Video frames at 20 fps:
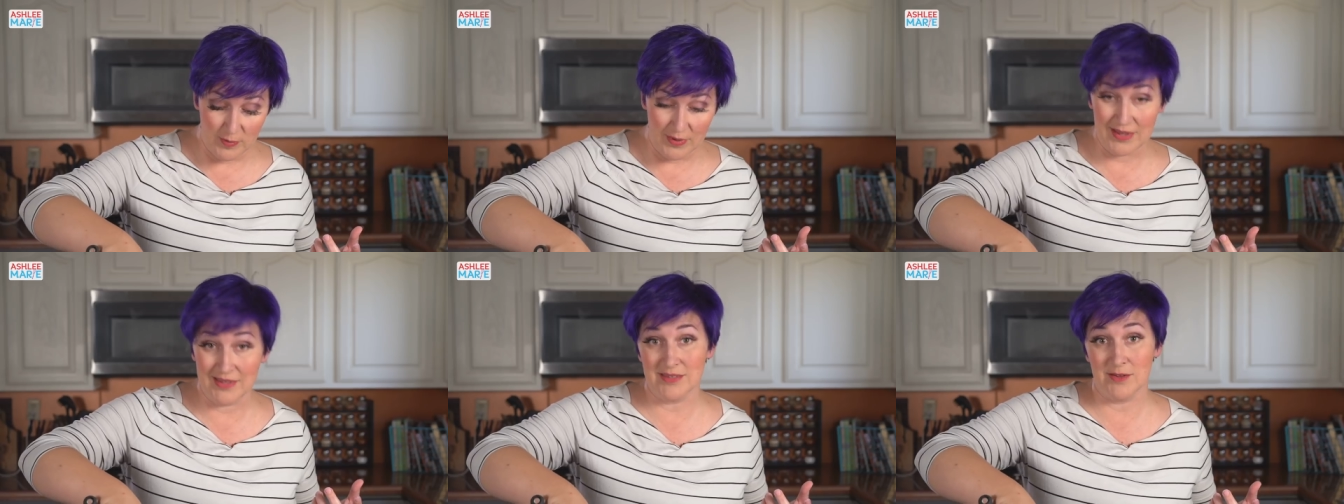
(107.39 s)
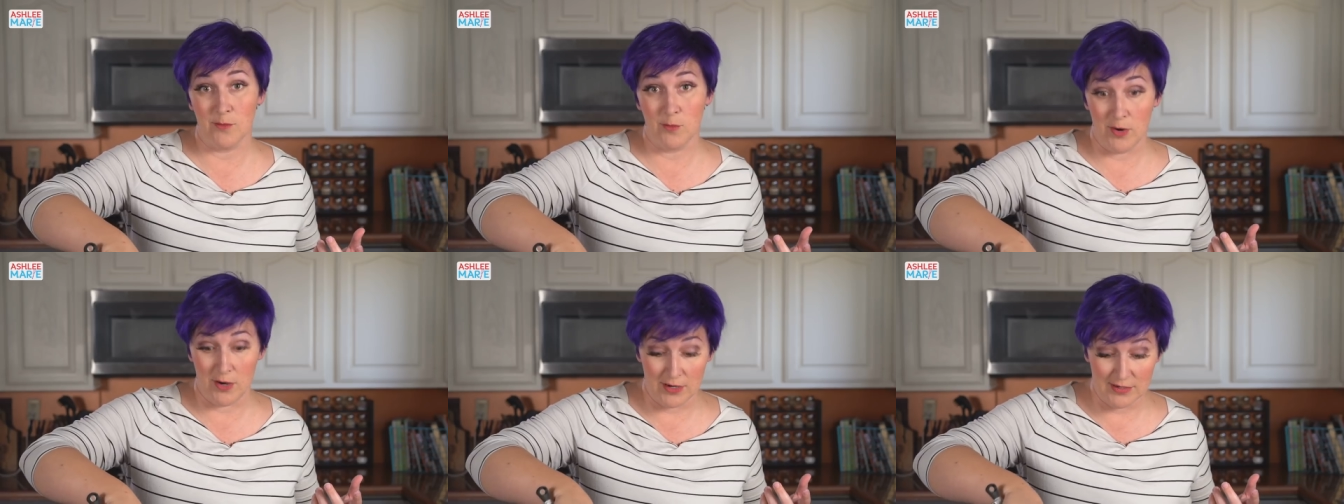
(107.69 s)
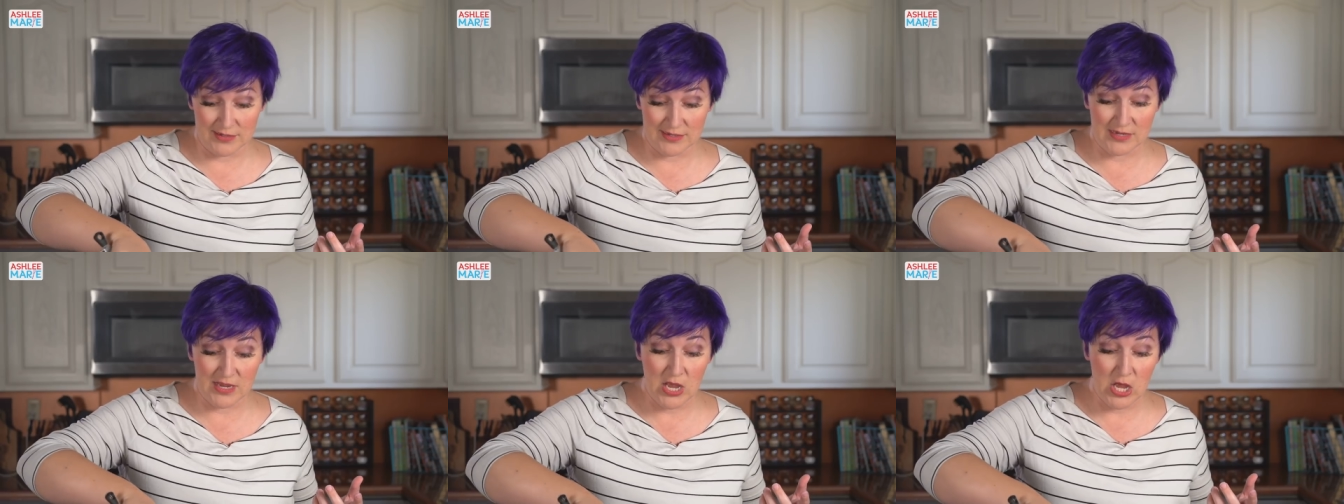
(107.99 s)
because it
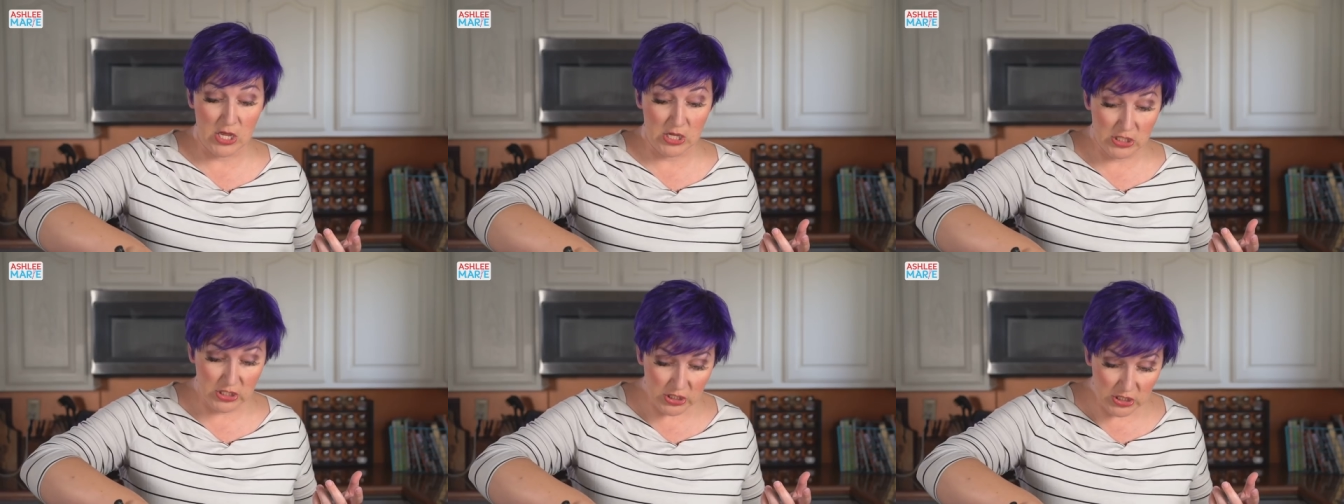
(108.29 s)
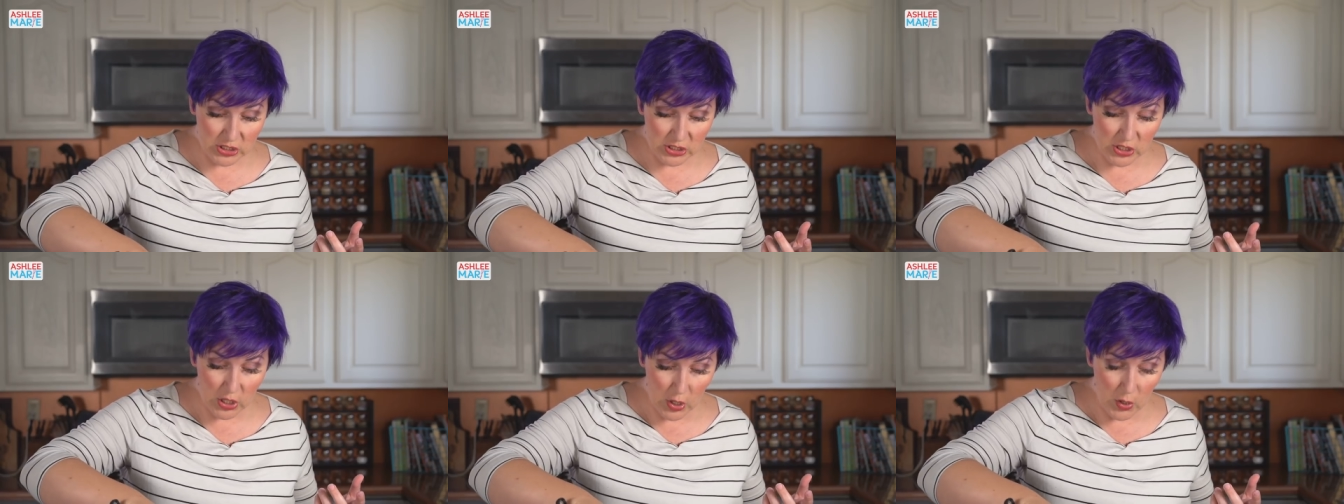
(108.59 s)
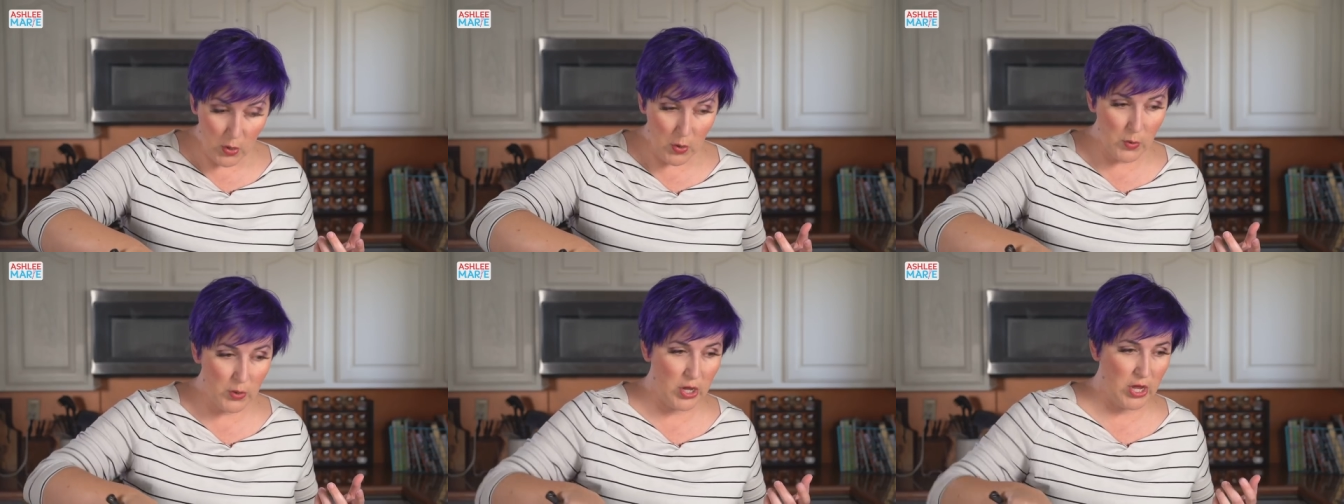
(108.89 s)
works
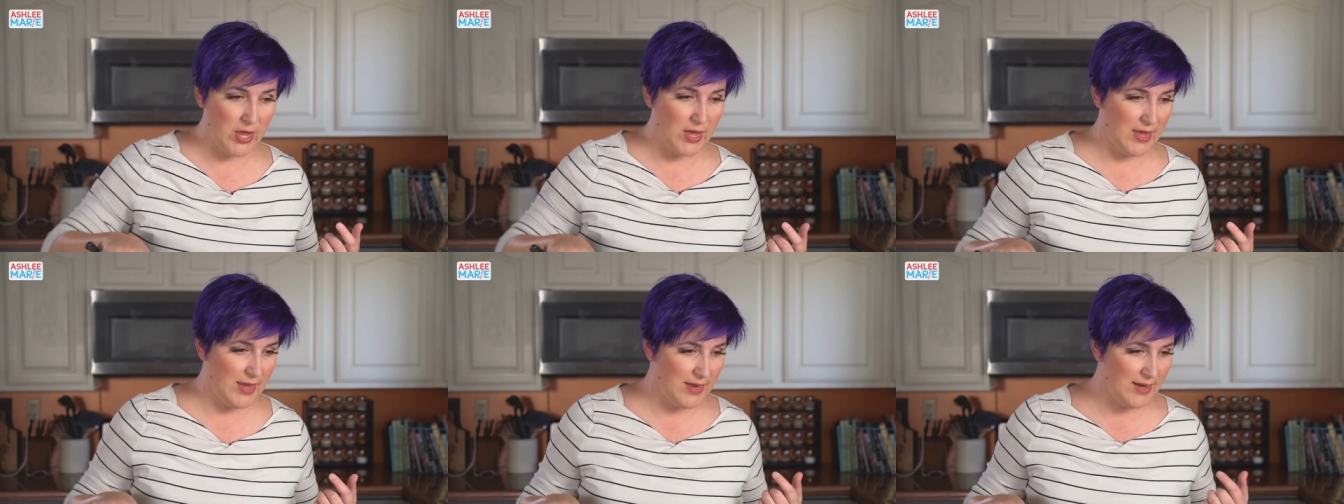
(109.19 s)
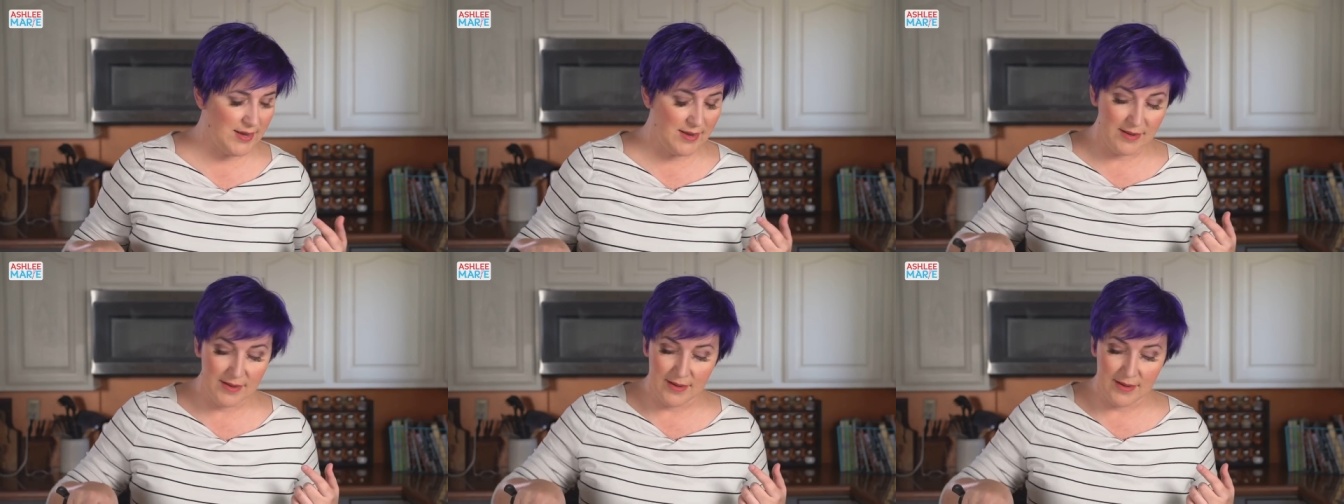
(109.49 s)
so good.